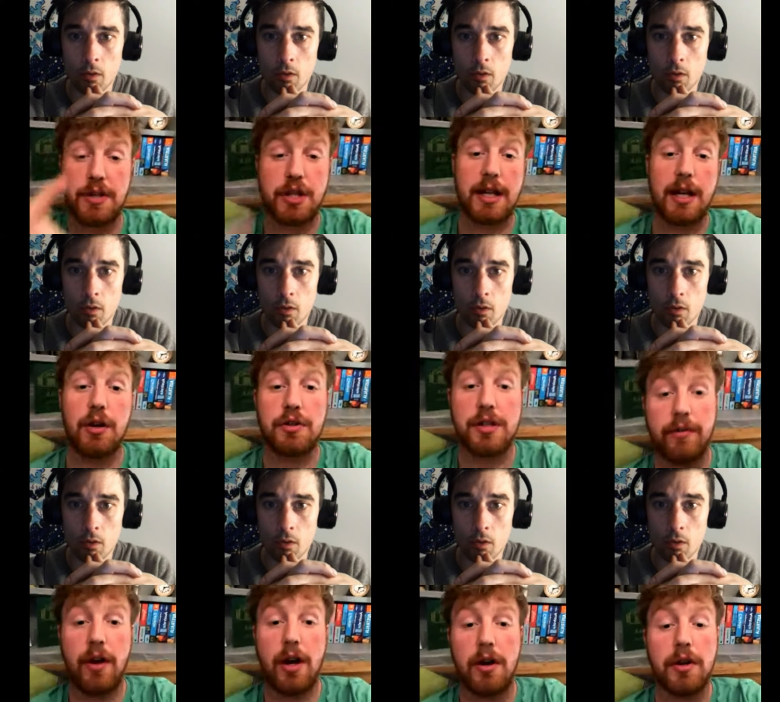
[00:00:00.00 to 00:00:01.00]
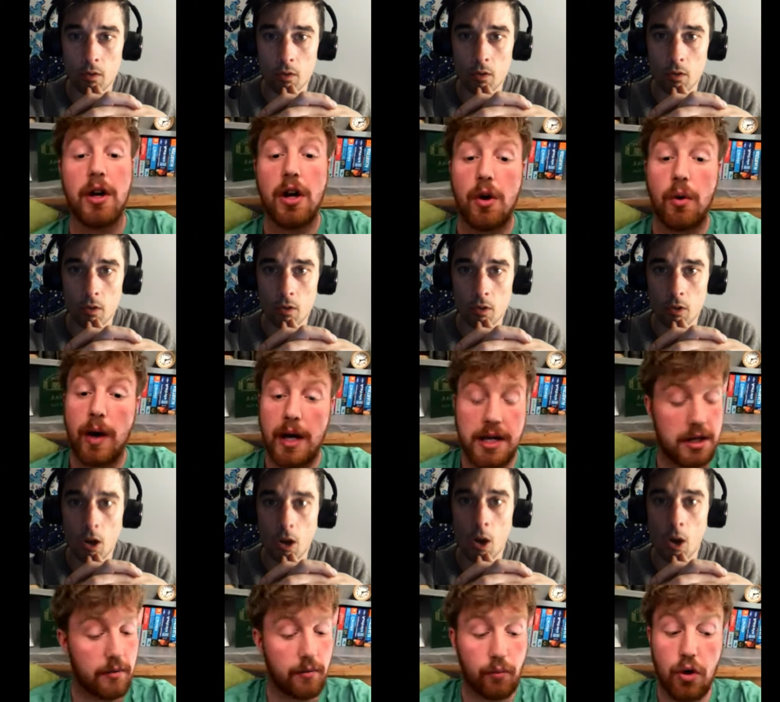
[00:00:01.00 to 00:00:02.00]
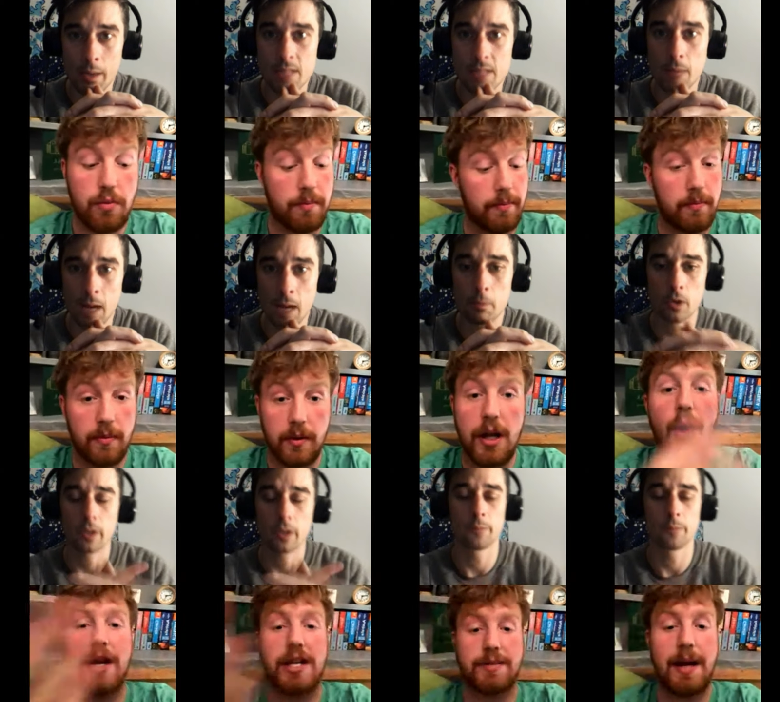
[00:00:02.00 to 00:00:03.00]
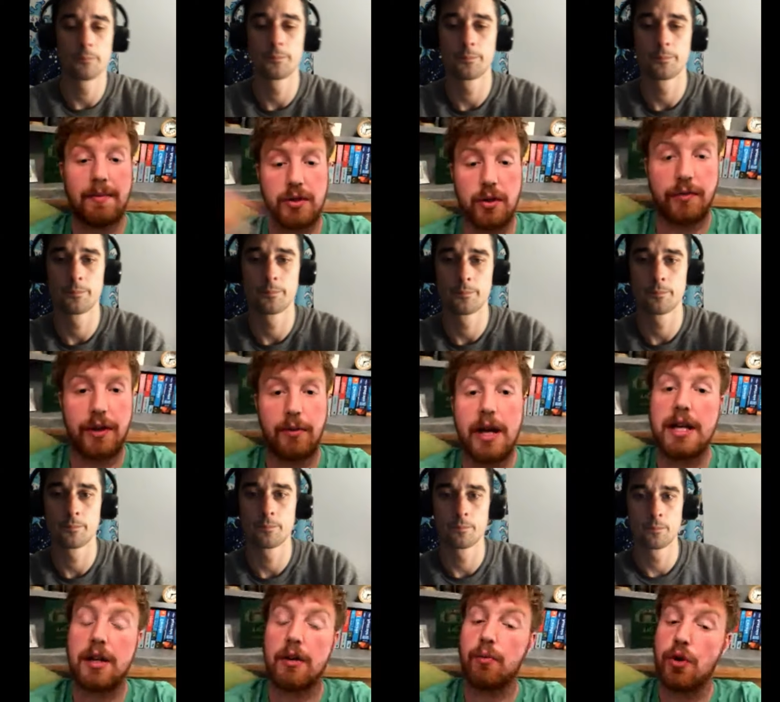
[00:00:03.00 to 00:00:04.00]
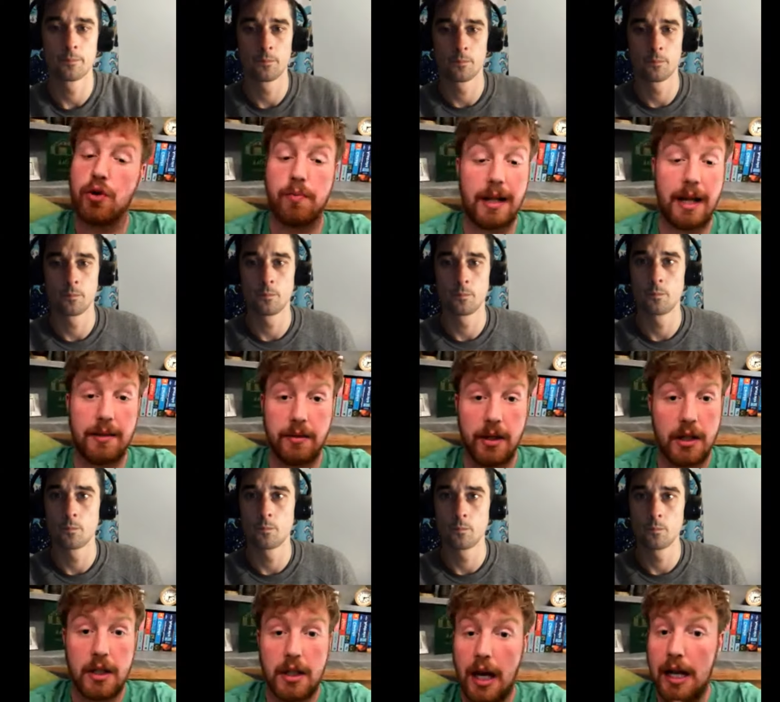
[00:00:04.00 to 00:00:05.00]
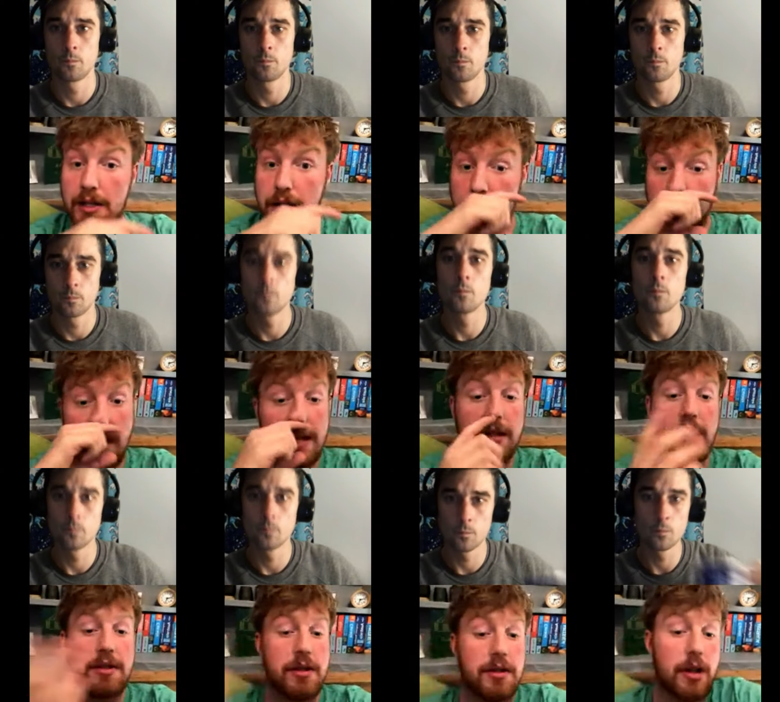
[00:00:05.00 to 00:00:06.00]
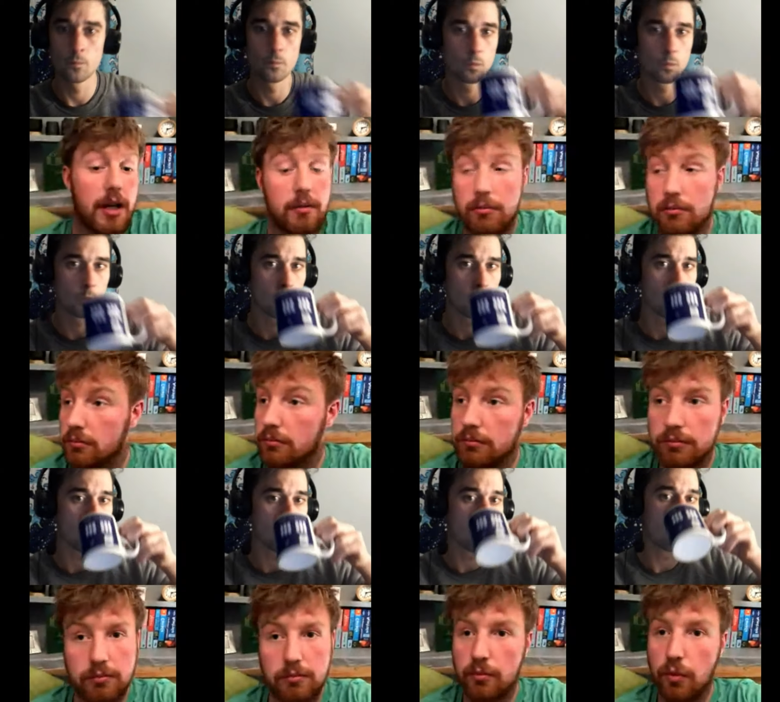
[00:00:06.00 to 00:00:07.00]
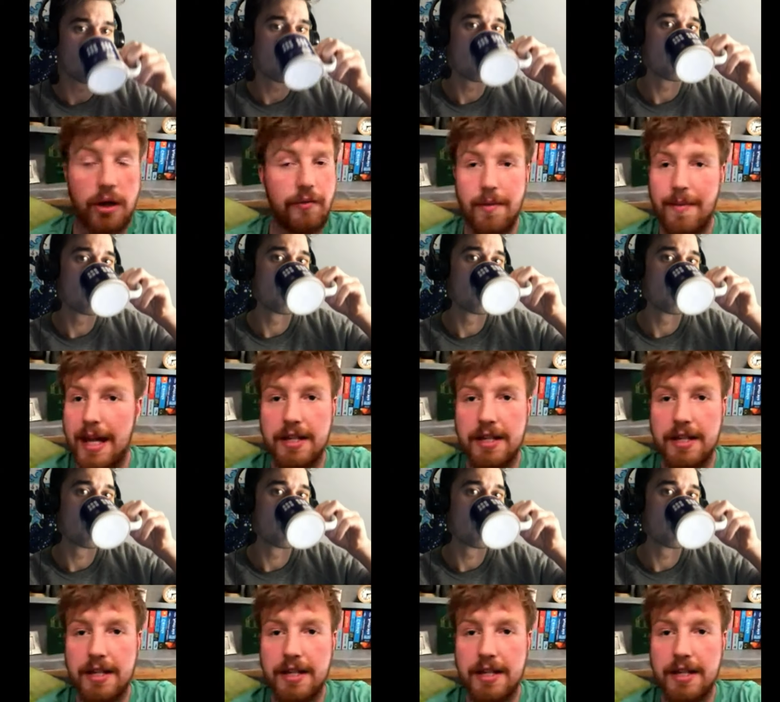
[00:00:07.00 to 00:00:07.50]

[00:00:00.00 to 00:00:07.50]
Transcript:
Speaker 1: which you can get onto your phone where you can OS route, Map okay. OS Map sort of thing where you can route plan, and you just basically it's just like walking from